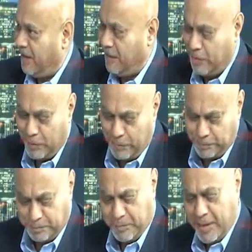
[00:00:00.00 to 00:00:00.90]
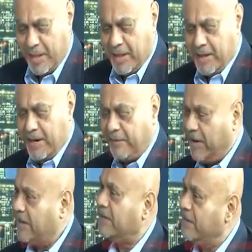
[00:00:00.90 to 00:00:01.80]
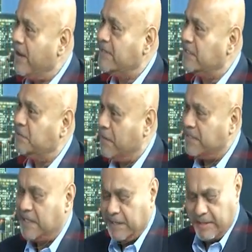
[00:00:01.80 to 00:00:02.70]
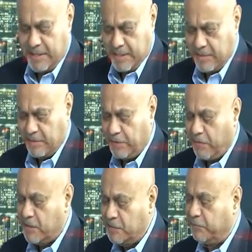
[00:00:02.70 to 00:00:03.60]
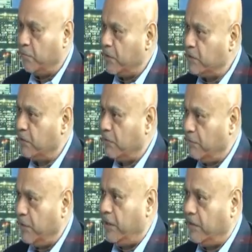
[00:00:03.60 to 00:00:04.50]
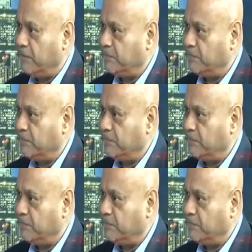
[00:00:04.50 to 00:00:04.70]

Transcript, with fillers: You know, it recognizes basically the transformation of India